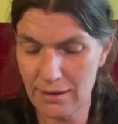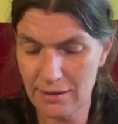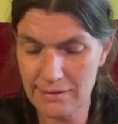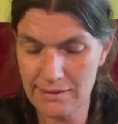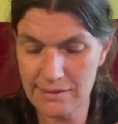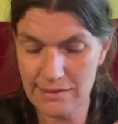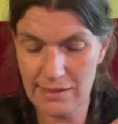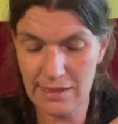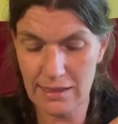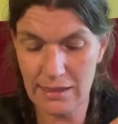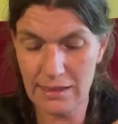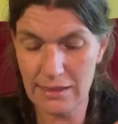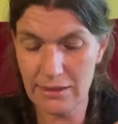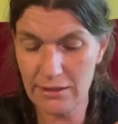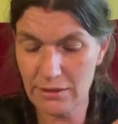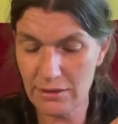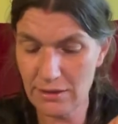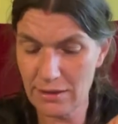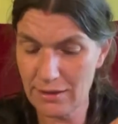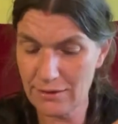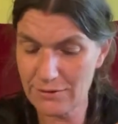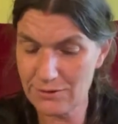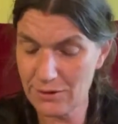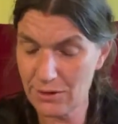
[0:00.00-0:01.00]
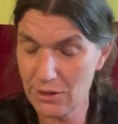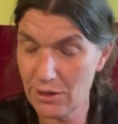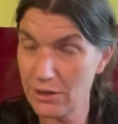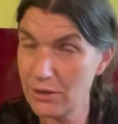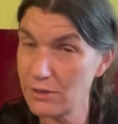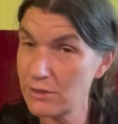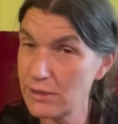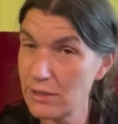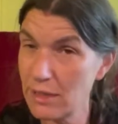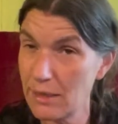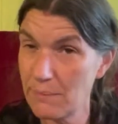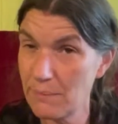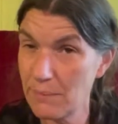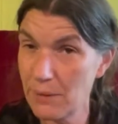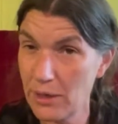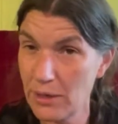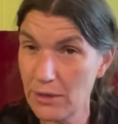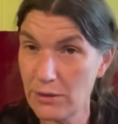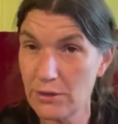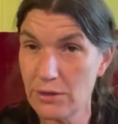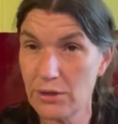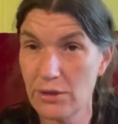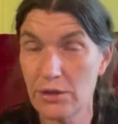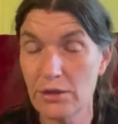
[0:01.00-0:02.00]
steady or less long-time
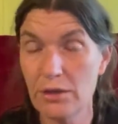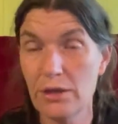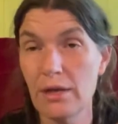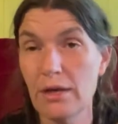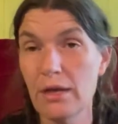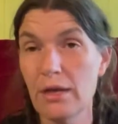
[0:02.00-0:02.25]
partner